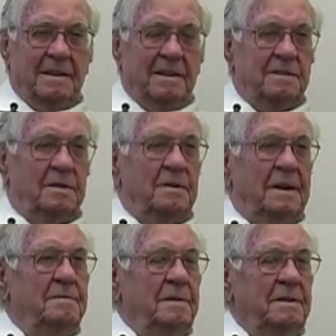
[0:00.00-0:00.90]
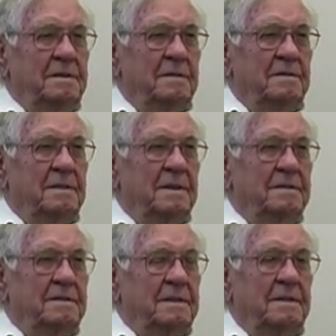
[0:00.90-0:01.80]
so then
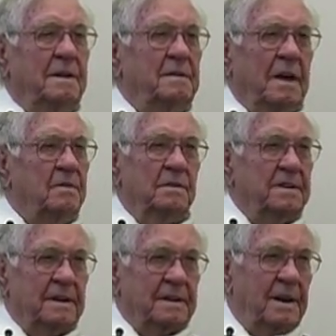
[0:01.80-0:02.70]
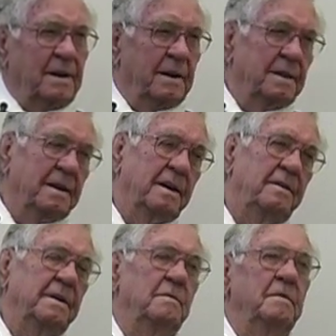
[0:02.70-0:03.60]
it didn't. I don't think I got another letter.
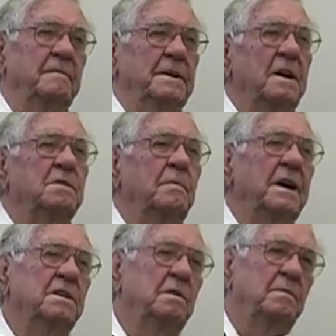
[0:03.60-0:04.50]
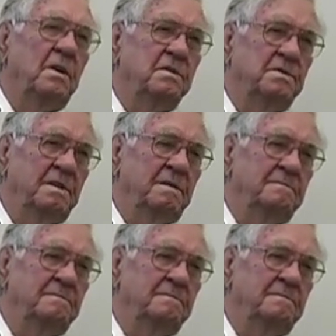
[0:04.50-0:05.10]
And then when we got back to Boston,